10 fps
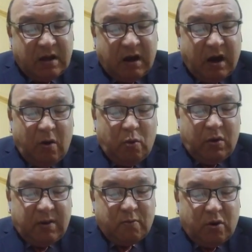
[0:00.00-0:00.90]

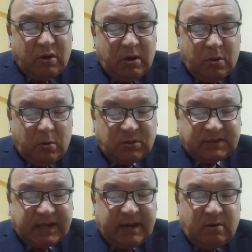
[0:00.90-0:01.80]
However, moral
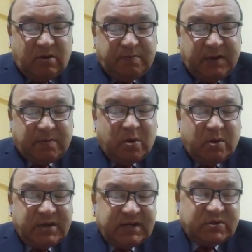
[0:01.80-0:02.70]
rules cannot be
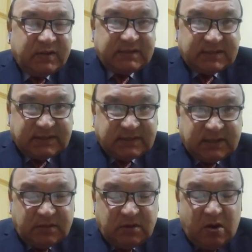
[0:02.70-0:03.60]
brought into
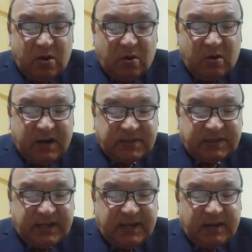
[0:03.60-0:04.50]
existence or
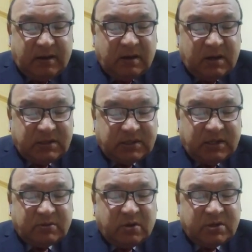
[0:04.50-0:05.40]
attained,
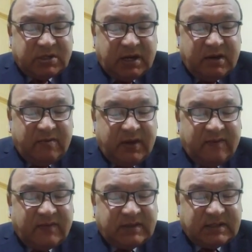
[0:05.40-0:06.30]
altered, or done
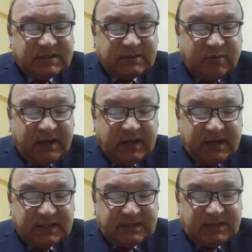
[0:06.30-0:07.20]
away with this way.
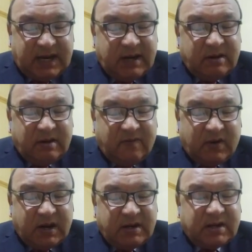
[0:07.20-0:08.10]
Standard of
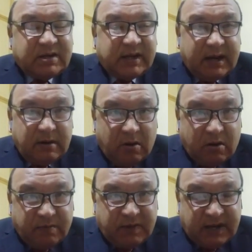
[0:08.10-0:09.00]
conduct
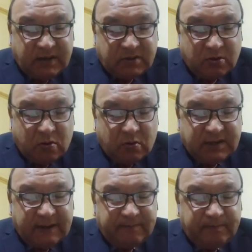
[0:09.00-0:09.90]
cannot be endowed